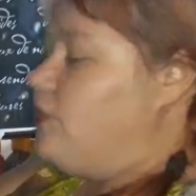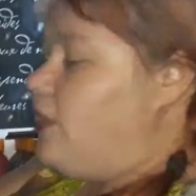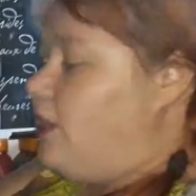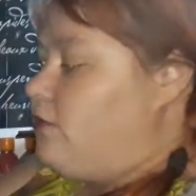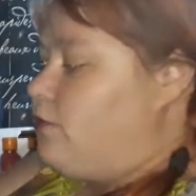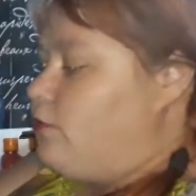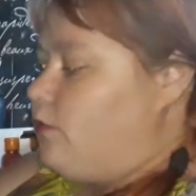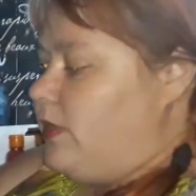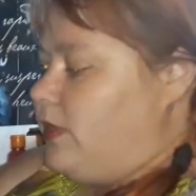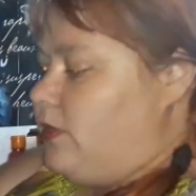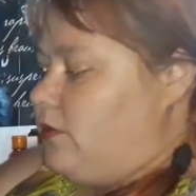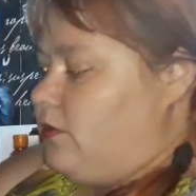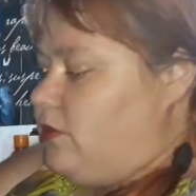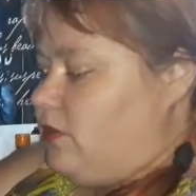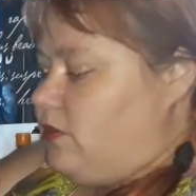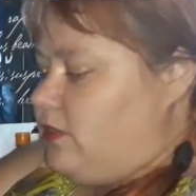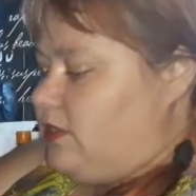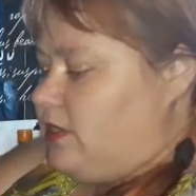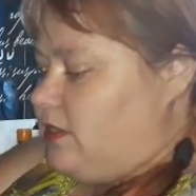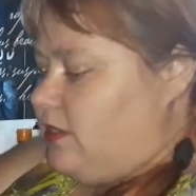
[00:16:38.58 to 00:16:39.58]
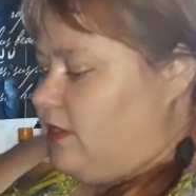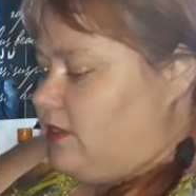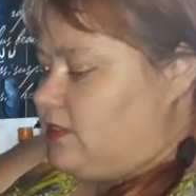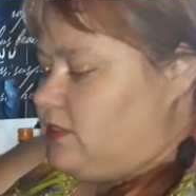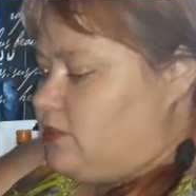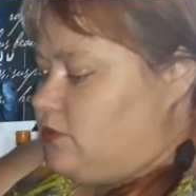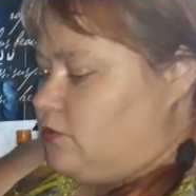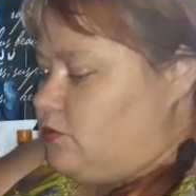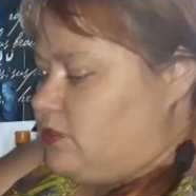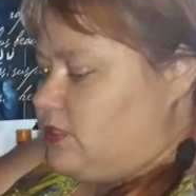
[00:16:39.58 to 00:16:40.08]
where your light
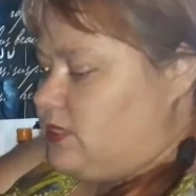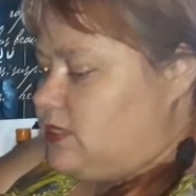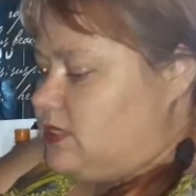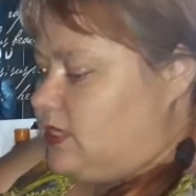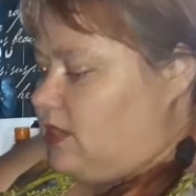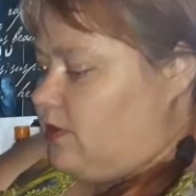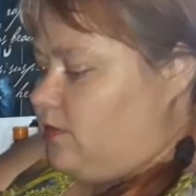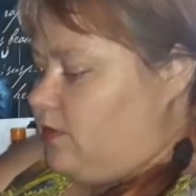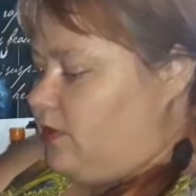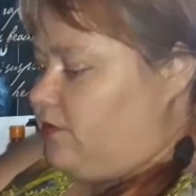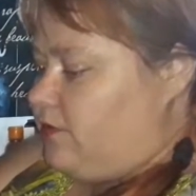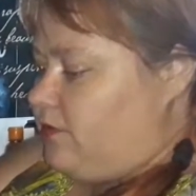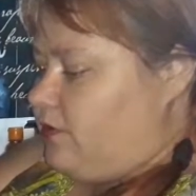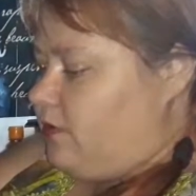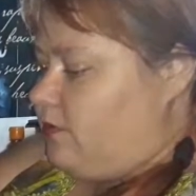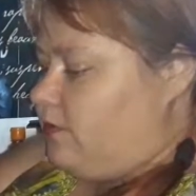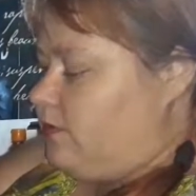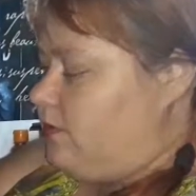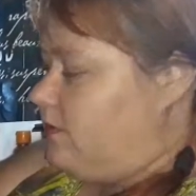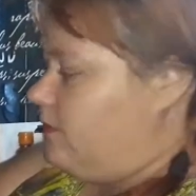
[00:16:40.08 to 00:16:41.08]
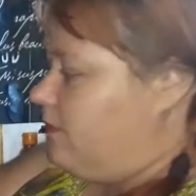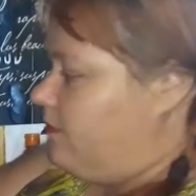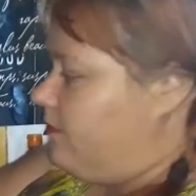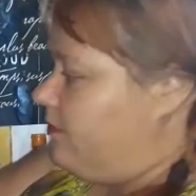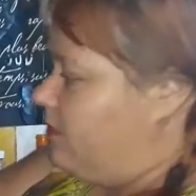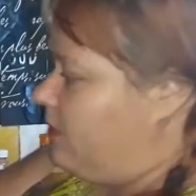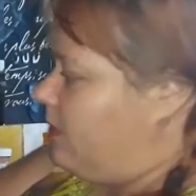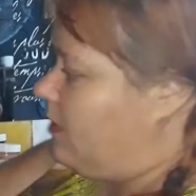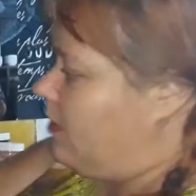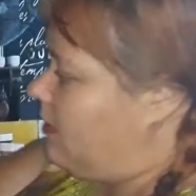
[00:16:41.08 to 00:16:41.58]
source is coming from.
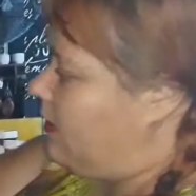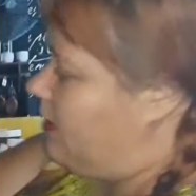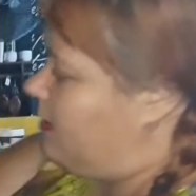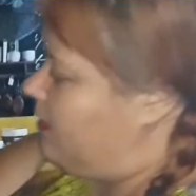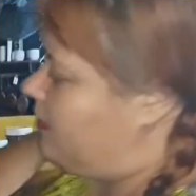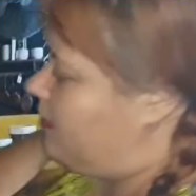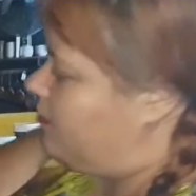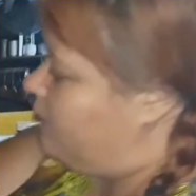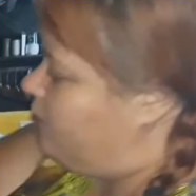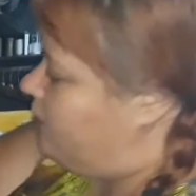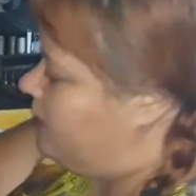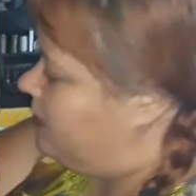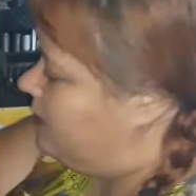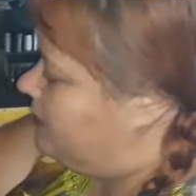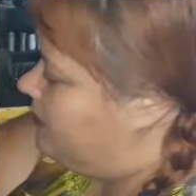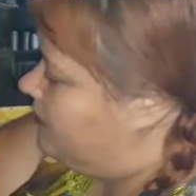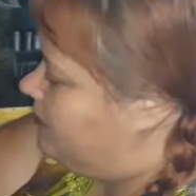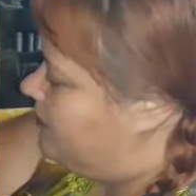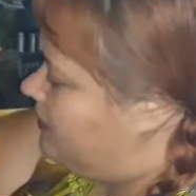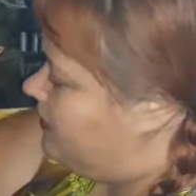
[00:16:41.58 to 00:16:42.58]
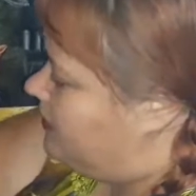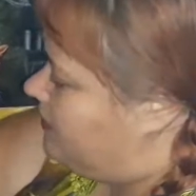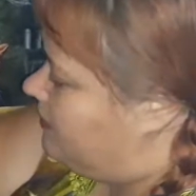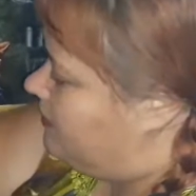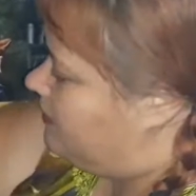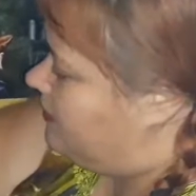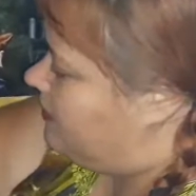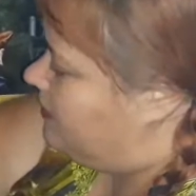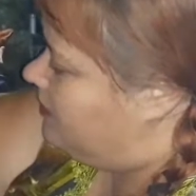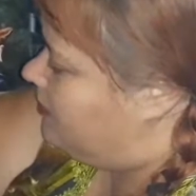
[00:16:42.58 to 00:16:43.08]
Okay, I can bring it even in
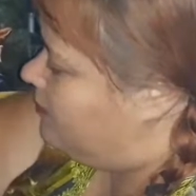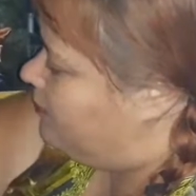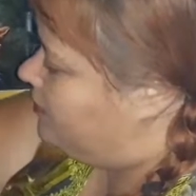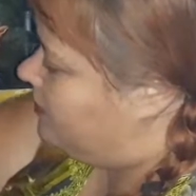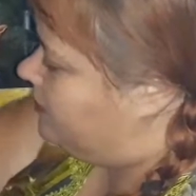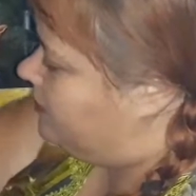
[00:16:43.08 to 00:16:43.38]
here a bit.